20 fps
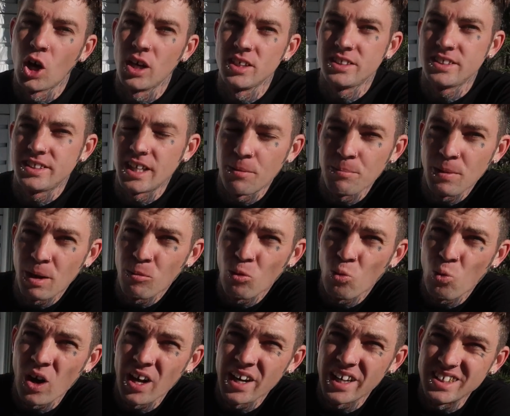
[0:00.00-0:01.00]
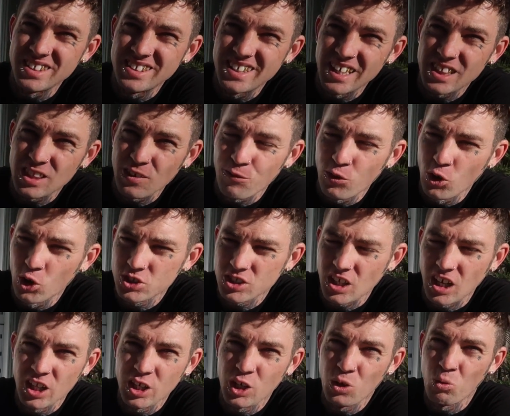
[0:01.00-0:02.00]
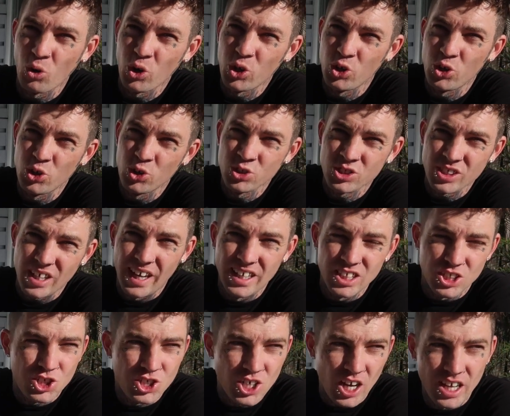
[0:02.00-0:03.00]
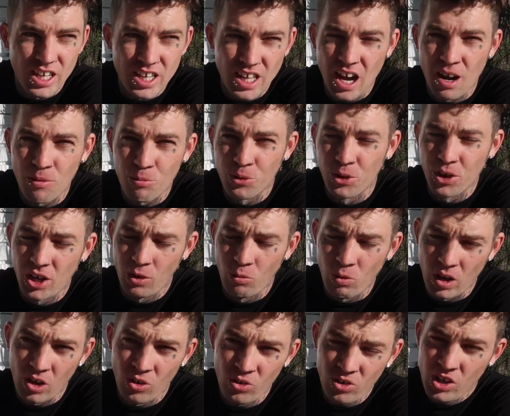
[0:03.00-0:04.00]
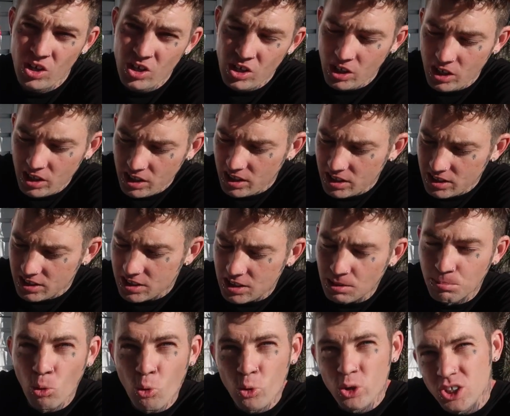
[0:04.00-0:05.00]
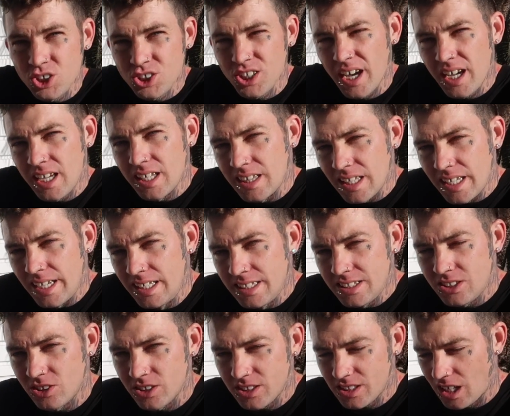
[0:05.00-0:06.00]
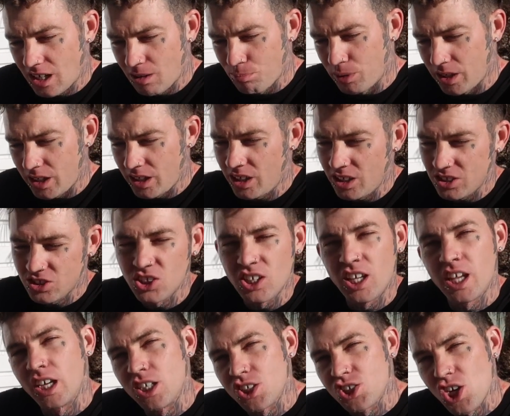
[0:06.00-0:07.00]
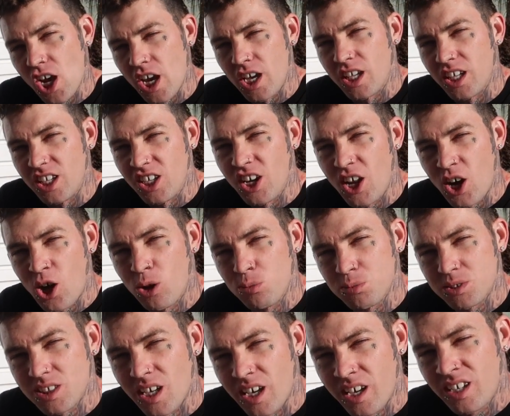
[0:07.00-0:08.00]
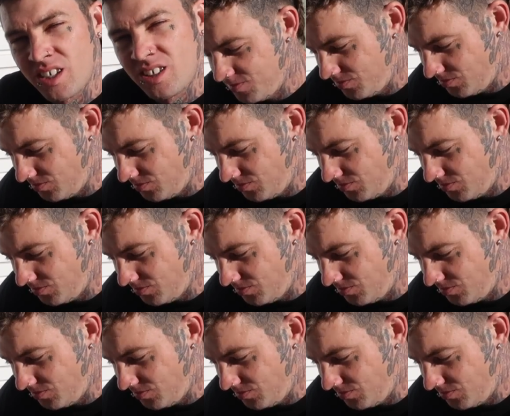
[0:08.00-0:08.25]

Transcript: Guys, step number one is get the first color you wanna use and shake it up really well. The more you shake it, the easier it's gonna be to get shaky, you know what I'm saying?